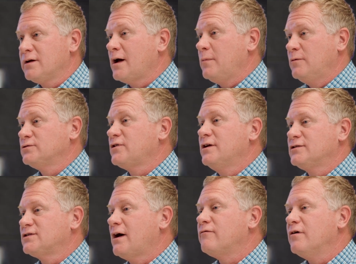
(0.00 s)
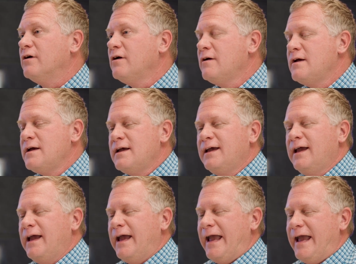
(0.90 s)
company was going to suffer.
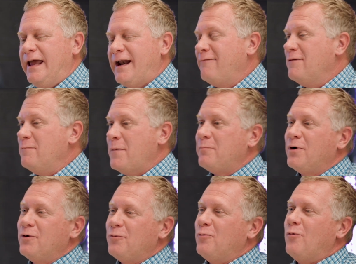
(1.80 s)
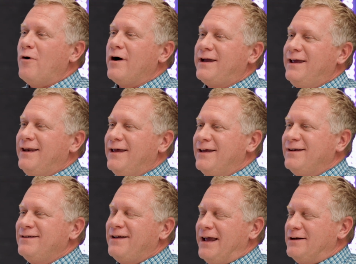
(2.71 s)
And I remember walking
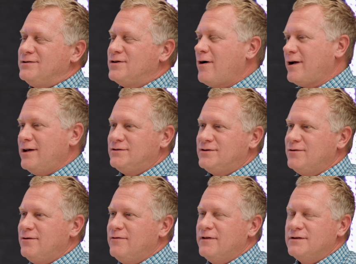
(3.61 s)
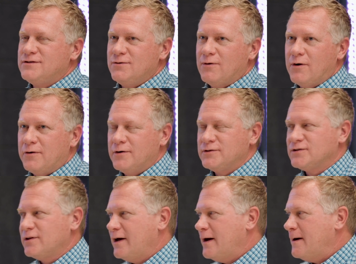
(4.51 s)
in and talking to the two
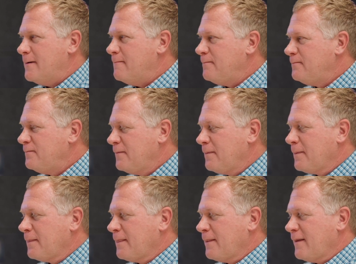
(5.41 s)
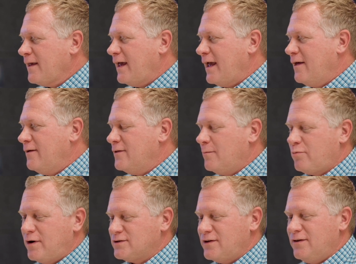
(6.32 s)
owners, the
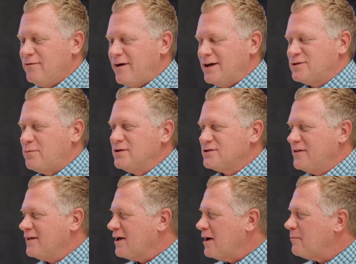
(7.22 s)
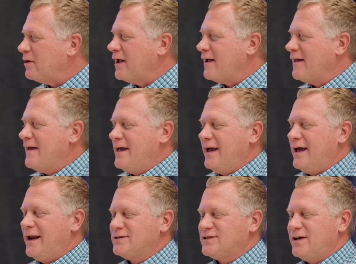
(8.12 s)
president and the vice president of the company.
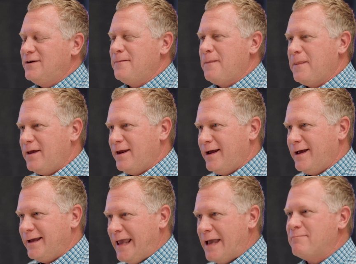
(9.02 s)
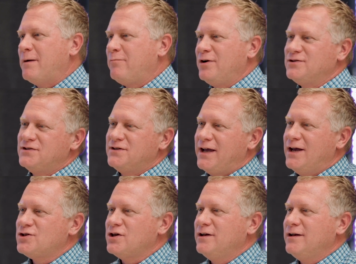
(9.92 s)
And I gave my
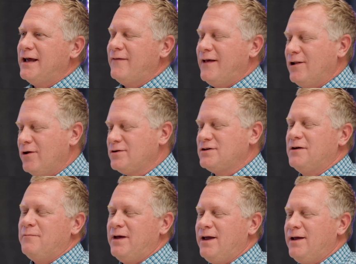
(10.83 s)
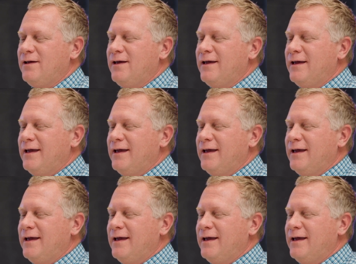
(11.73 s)
presentation, and they looked at me